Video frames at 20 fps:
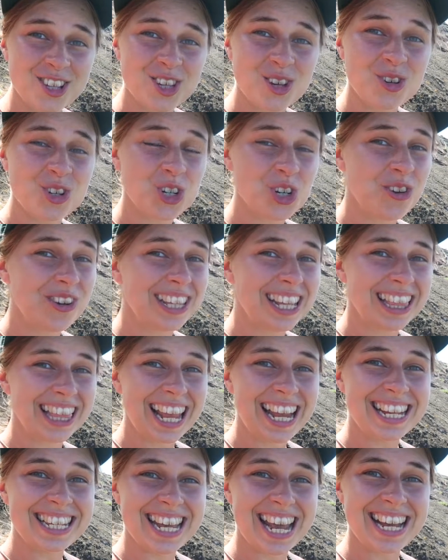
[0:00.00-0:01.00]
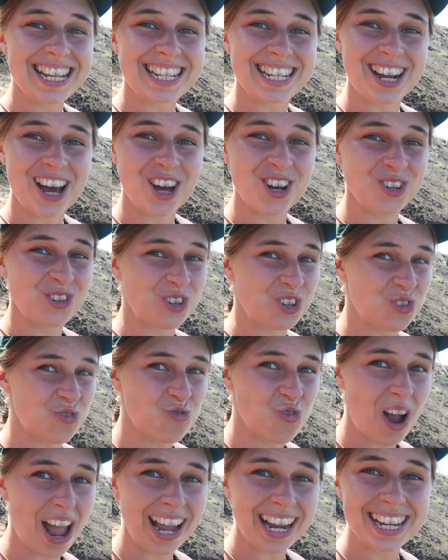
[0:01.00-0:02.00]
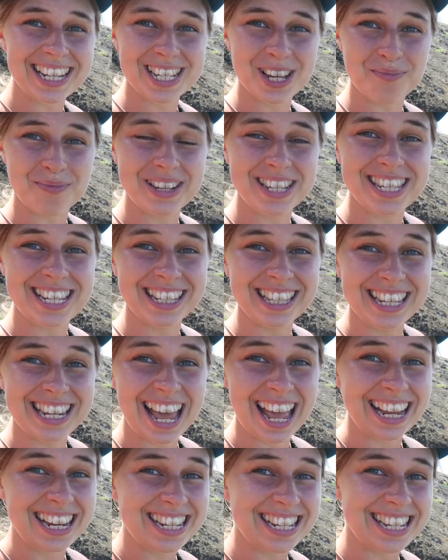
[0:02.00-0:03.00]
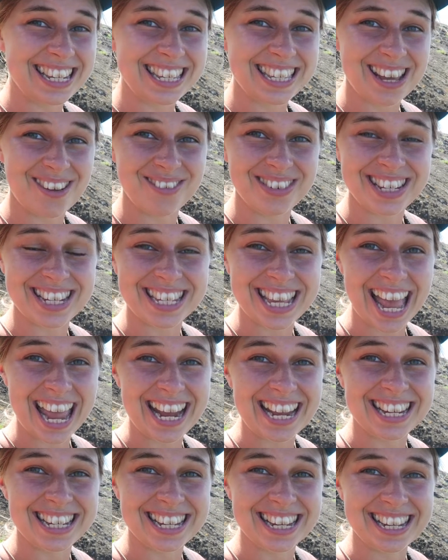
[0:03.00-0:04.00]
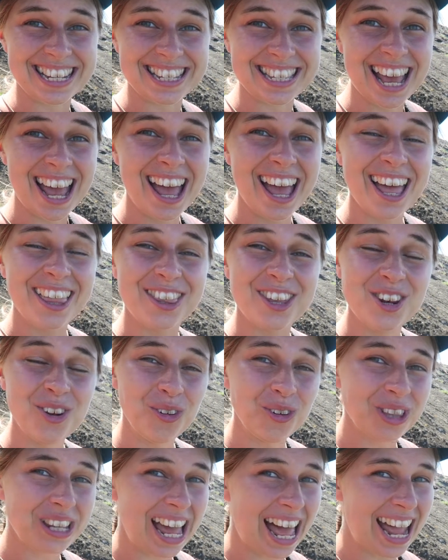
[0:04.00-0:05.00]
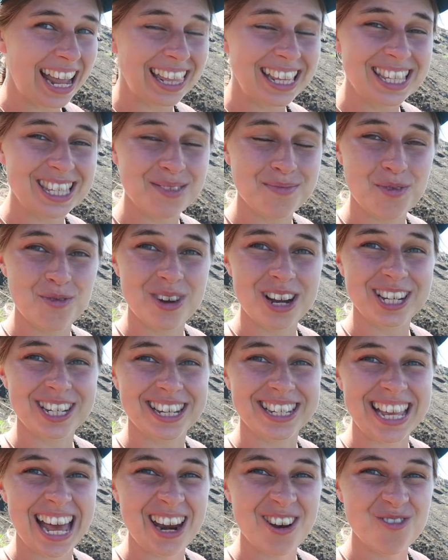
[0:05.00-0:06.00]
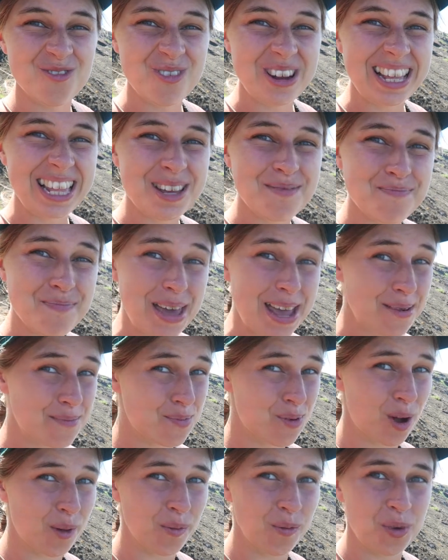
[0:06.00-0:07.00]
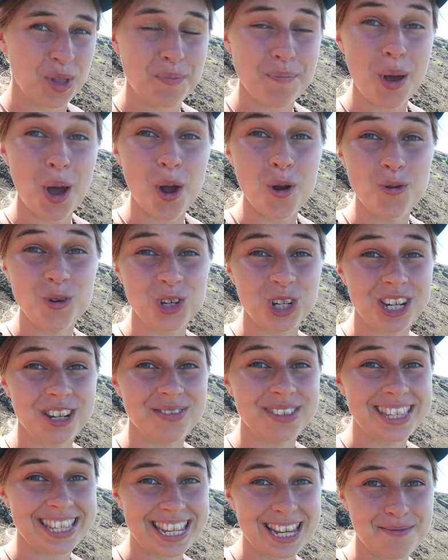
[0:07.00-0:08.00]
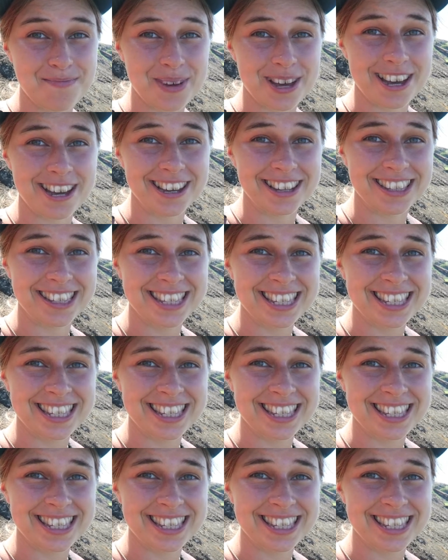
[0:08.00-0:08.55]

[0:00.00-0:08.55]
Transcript: So during the late 1800s right up until the 1970s, 80s, the northern islands of Mauritius had a really big problem with poaching of seabirds.